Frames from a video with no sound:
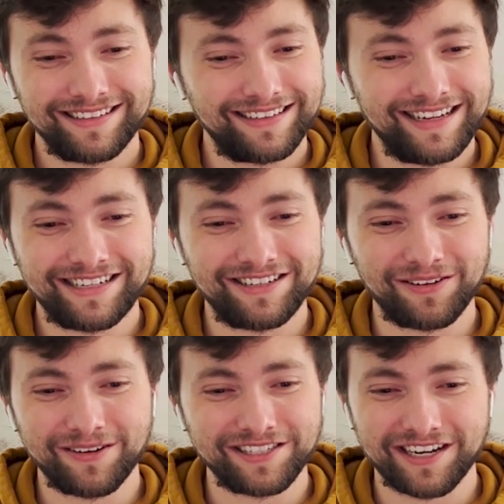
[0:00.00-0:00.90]

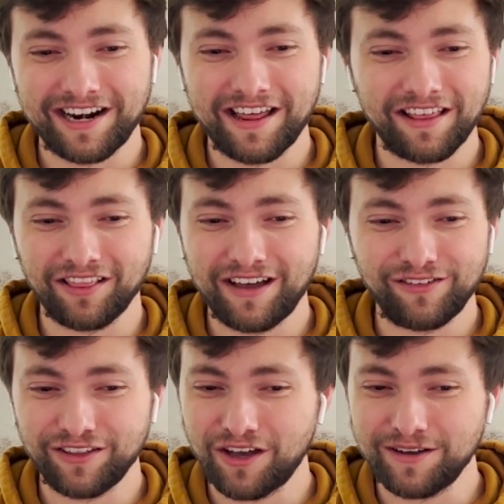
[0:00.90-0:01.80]
Itadori's on another
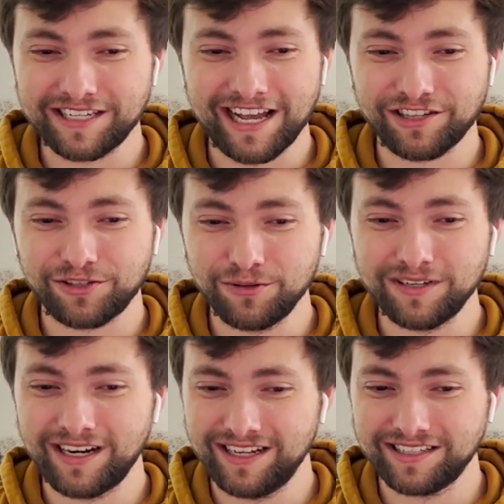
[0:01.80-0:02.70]
level though, he's got
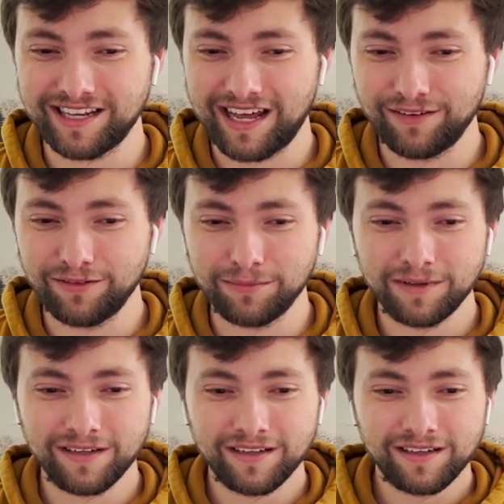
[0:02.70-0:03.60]
Sukuna inside of him.
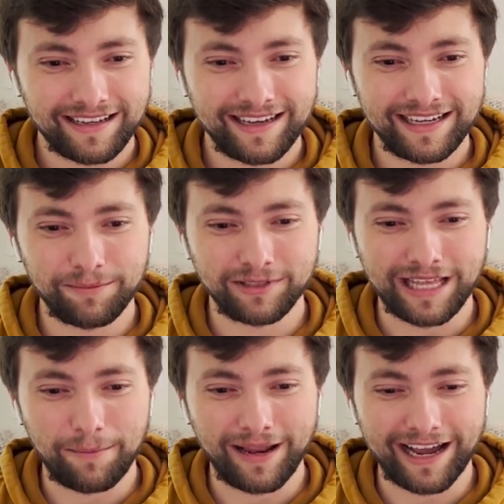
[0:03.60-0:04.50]
Hit him with
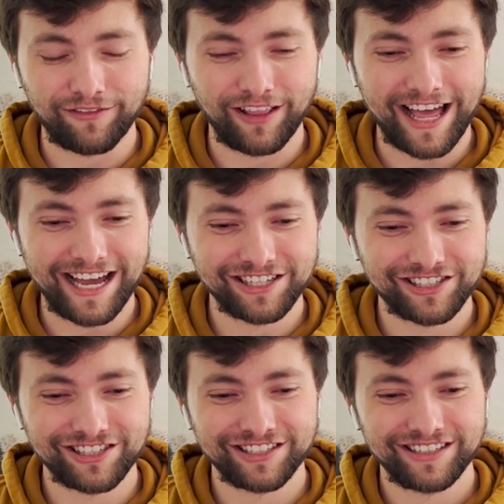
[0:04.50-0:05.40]
that Black
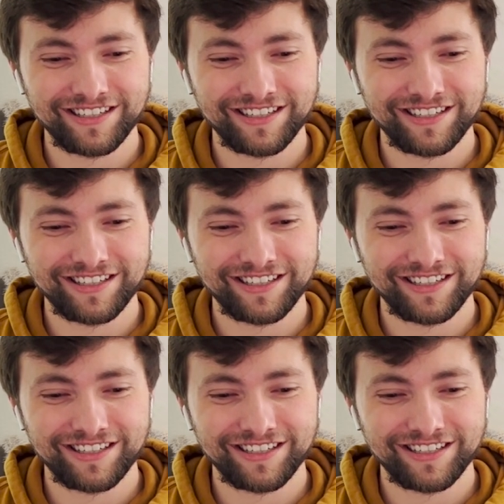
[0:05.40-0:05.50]
Flash.